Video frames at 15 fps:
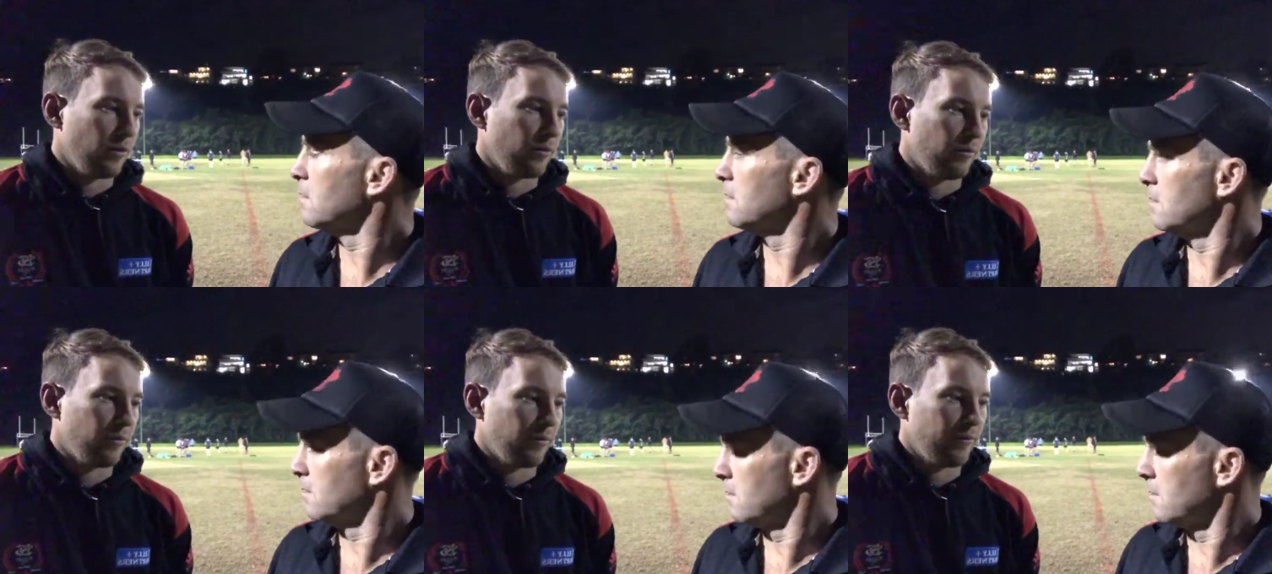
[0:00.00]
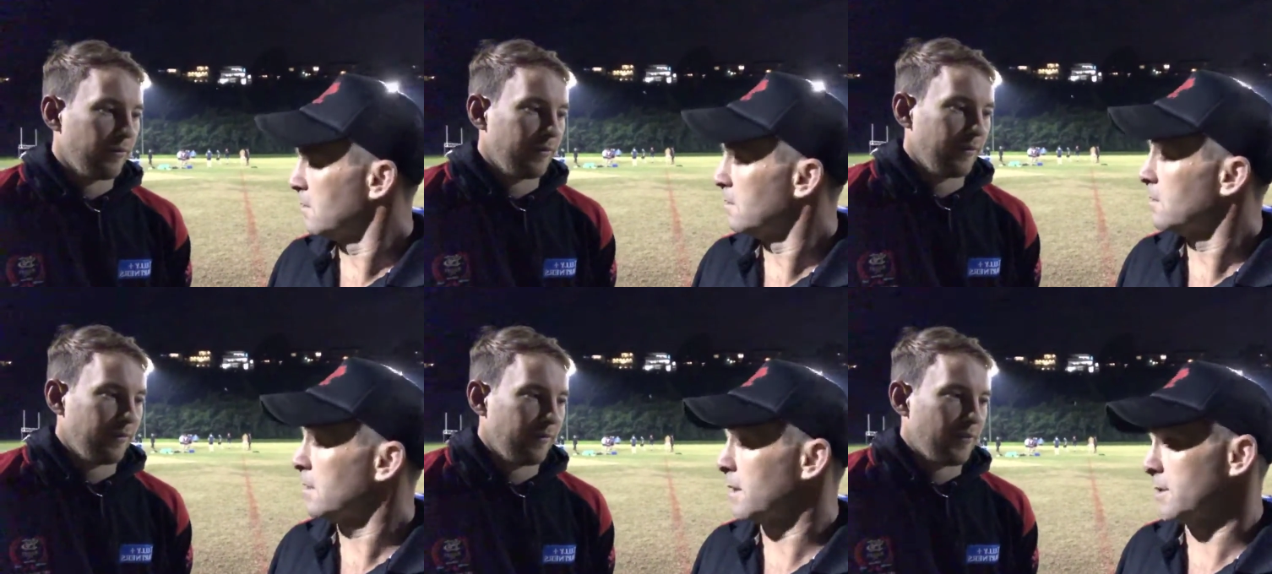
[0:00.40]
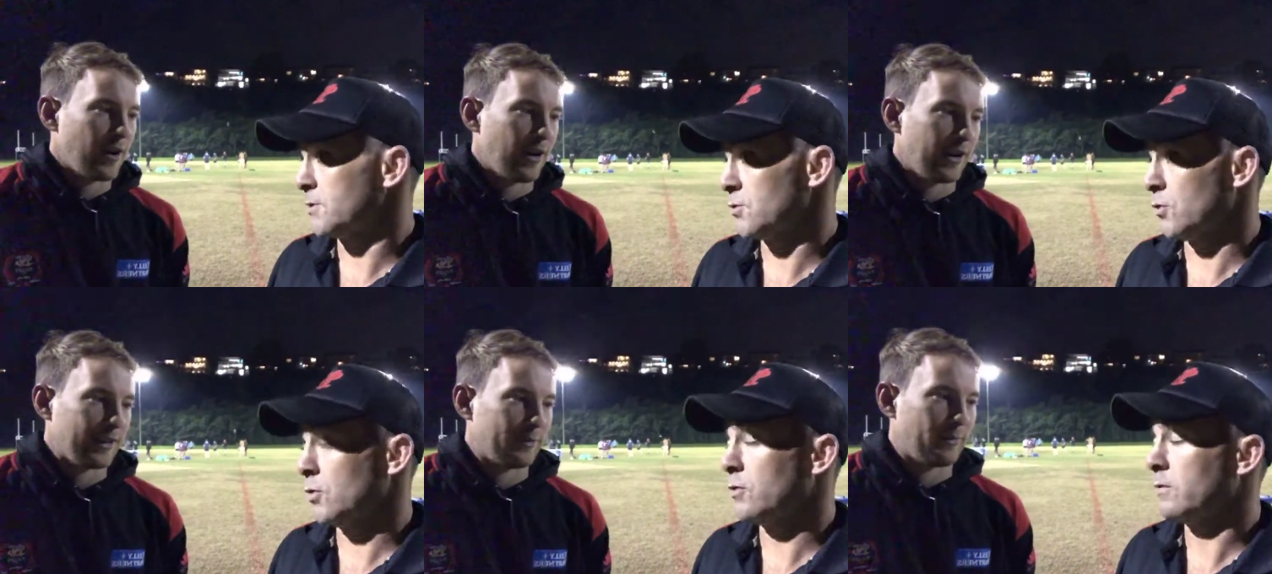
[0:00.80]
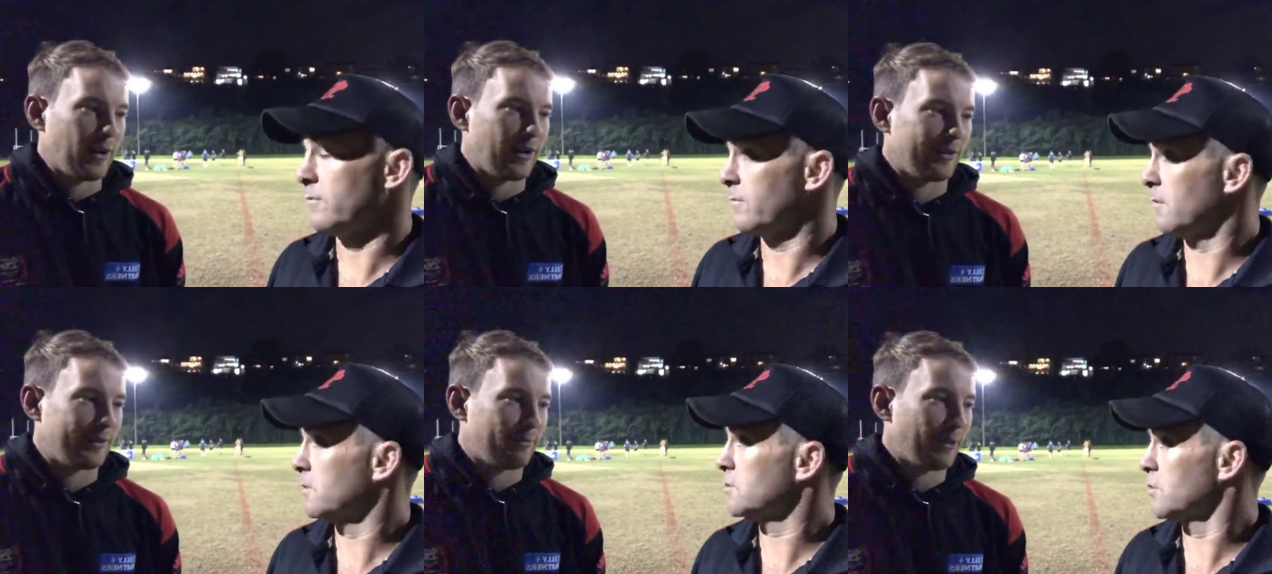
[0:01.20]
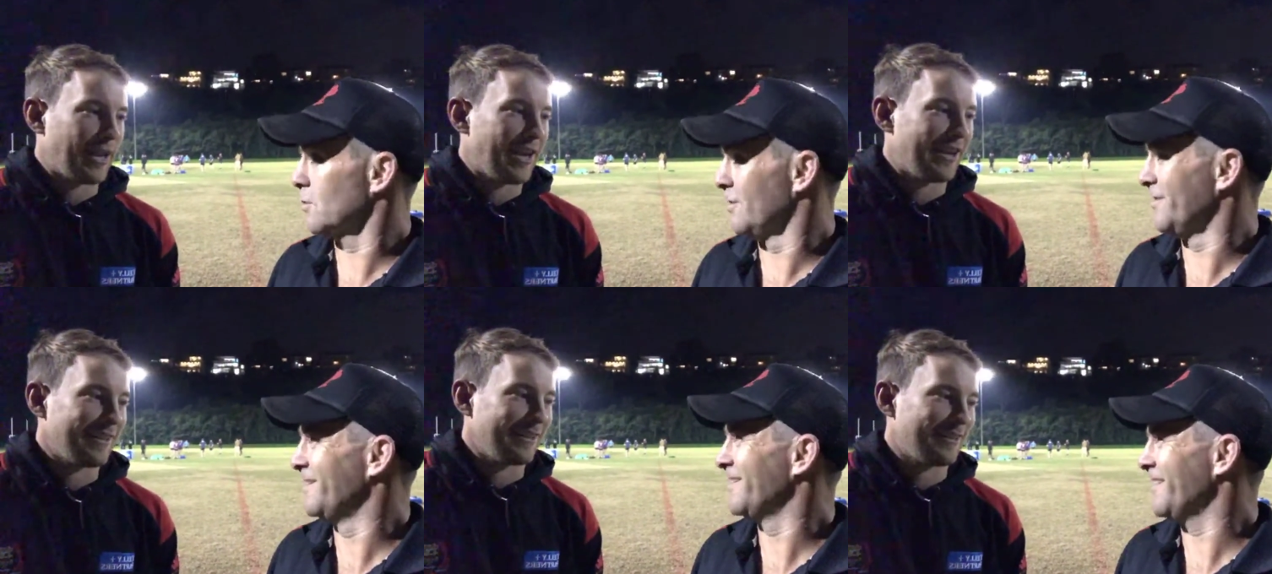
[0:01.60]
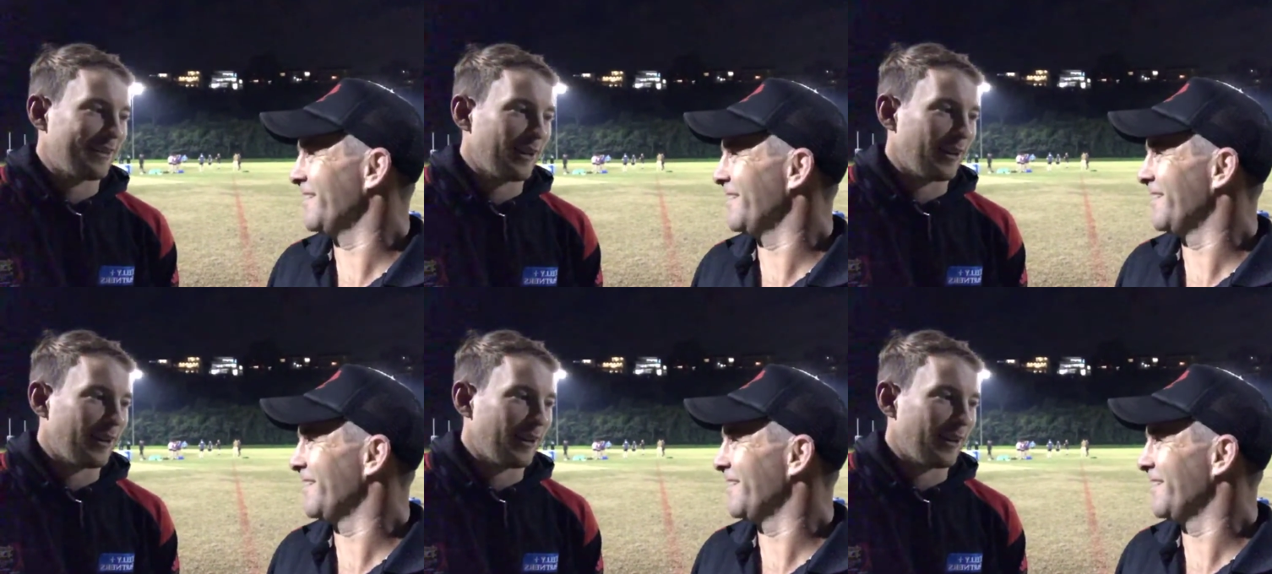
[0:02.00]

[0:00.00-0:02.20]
Speaker 1: who yeah, very true. experienced true. players. Yeah.